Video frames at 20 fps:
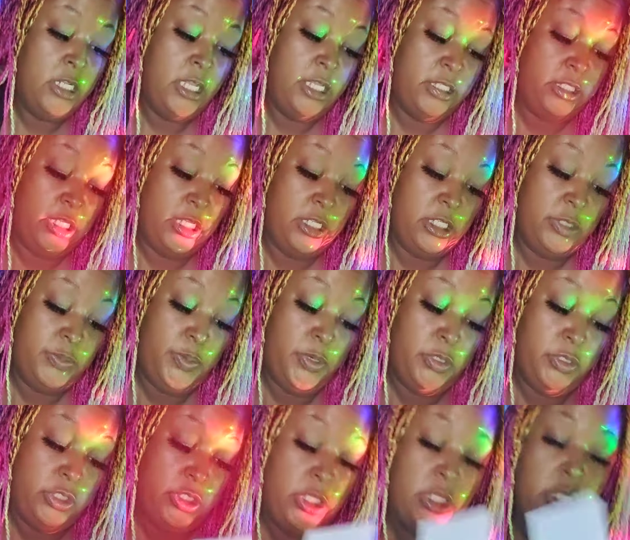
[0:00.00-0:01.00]
They said this
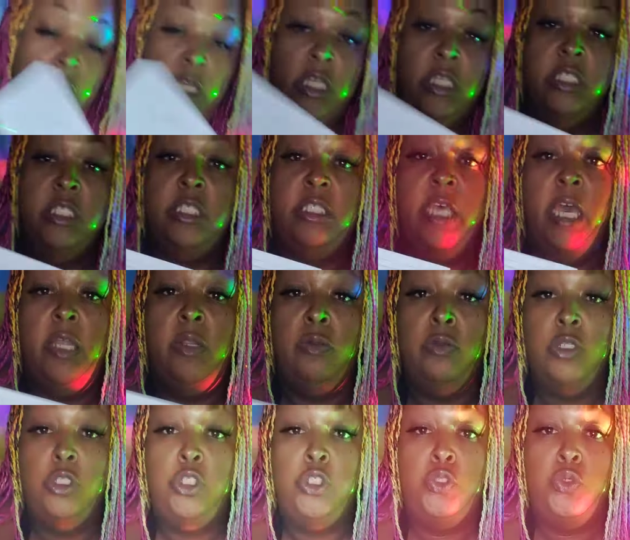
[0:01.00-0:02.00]
person sat
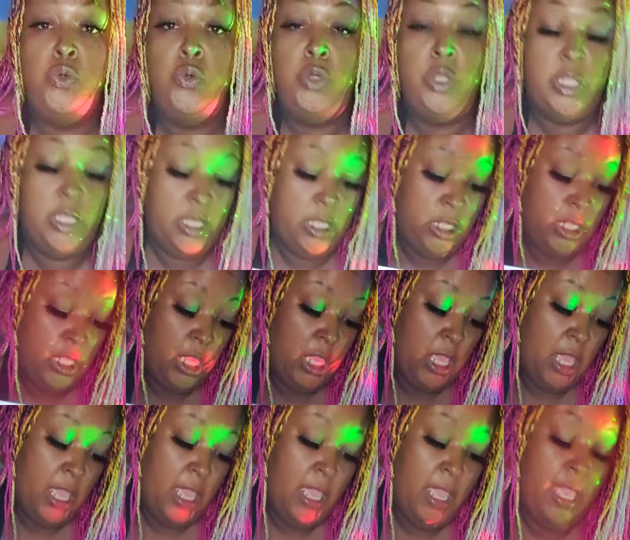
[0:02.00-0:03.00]
on the toilet
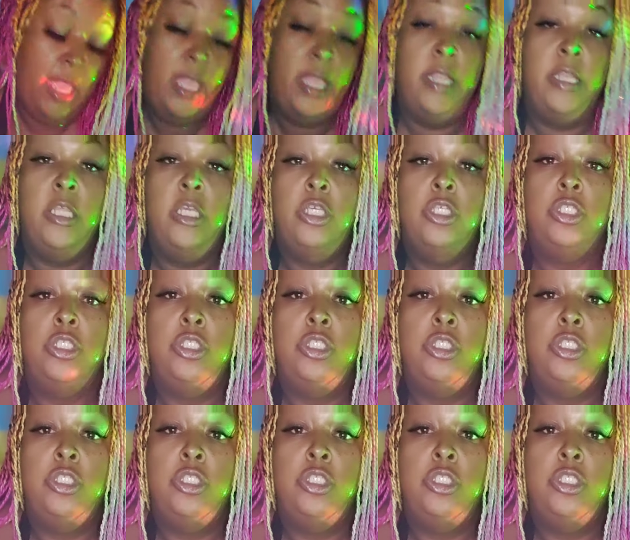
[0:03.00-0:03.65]
and